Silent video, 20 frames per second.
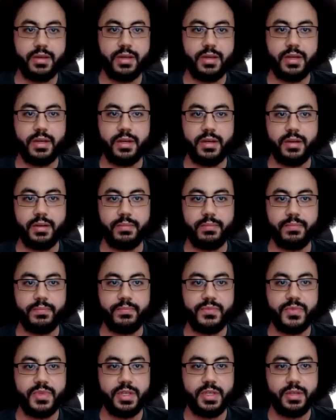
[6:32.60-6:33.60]
Um,
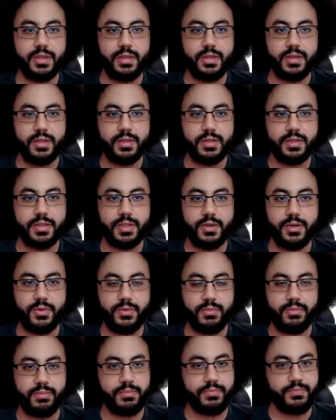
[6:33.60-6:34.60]

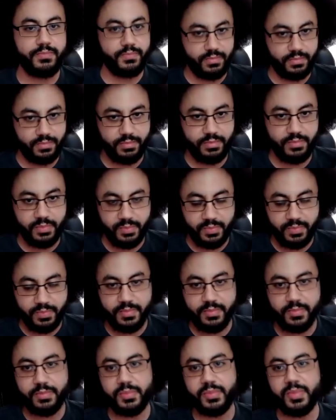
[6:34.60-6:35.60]
so
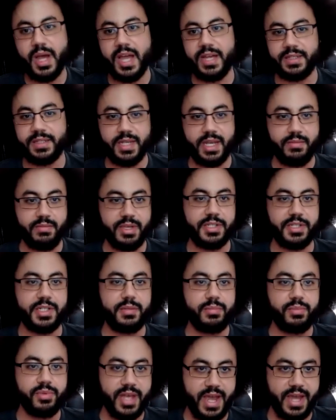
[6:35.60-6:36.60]
I, I
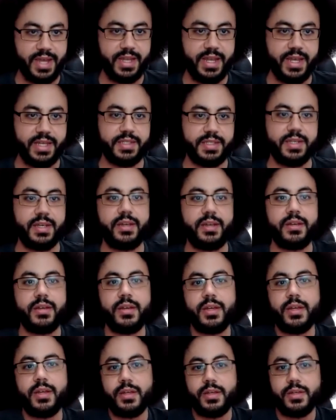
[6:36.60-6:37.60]
mentioned plaque assay.
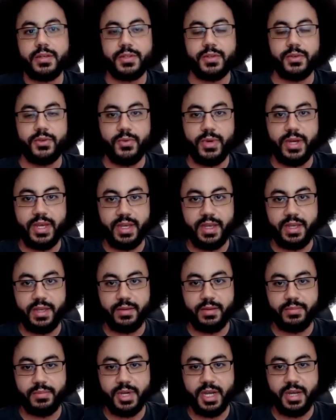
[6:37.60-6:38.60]
So the
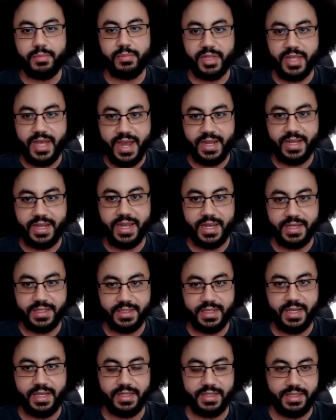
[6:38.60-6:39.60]
way plaque
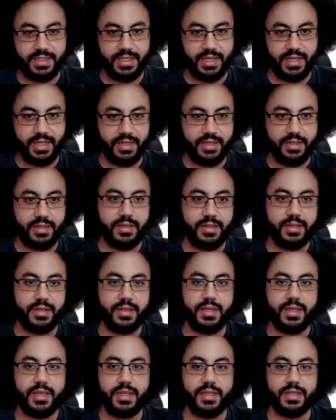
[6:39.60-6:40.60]
assay is done
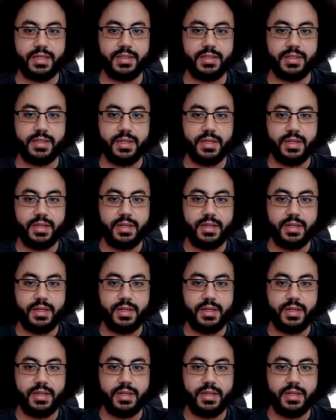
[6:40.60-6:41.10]
is